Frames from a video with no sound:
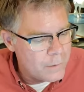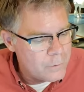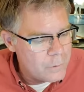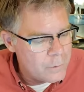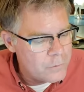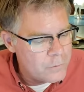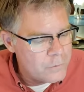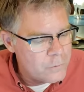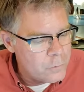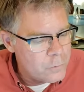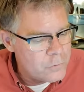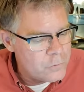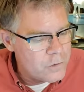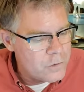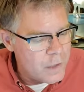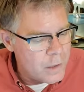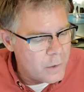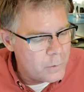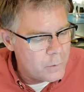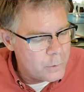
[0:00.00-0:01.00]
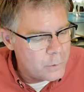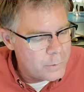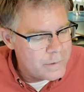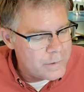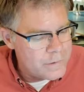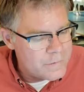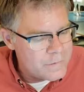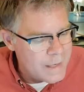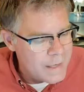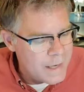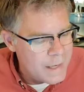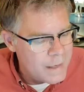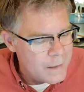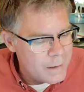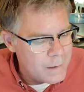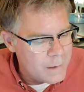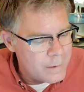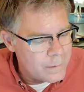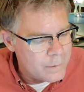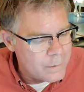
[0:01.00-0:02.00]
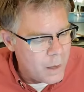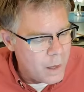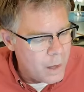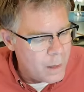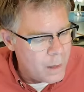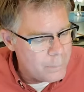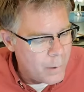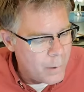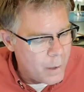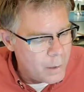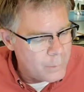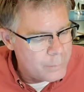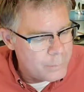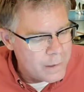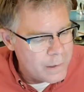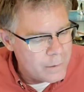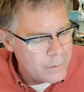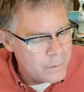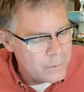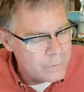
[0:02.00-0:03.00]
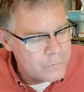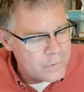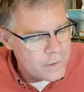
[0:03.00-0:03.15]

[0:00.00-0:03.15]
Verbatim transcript: Chris Cuccio, Louisiana, Paul Beeler,